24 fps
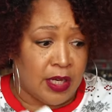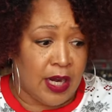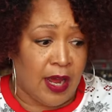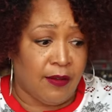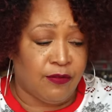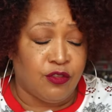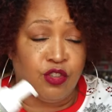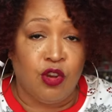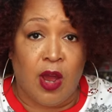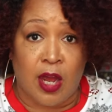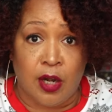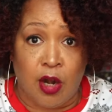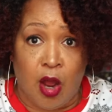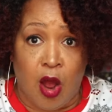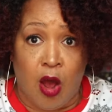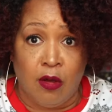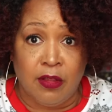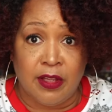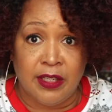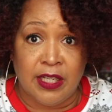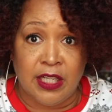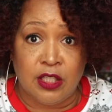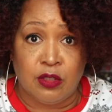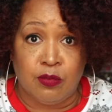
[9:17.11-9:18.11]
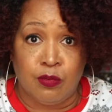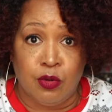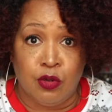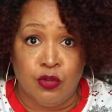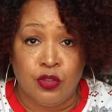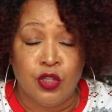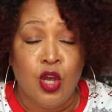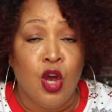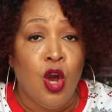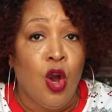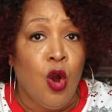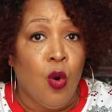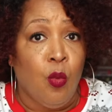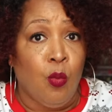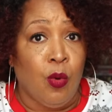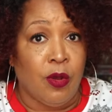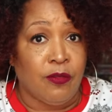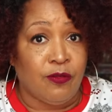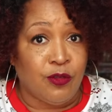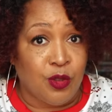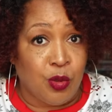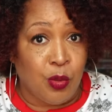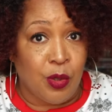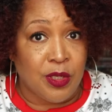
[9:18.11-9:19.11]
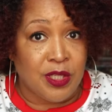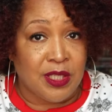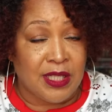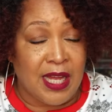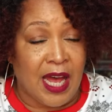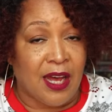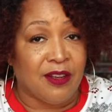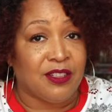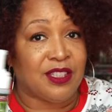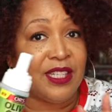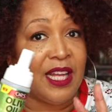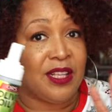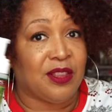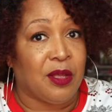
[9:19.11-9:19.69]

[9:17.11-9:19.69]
And I've tried all of these mousse with twist outs.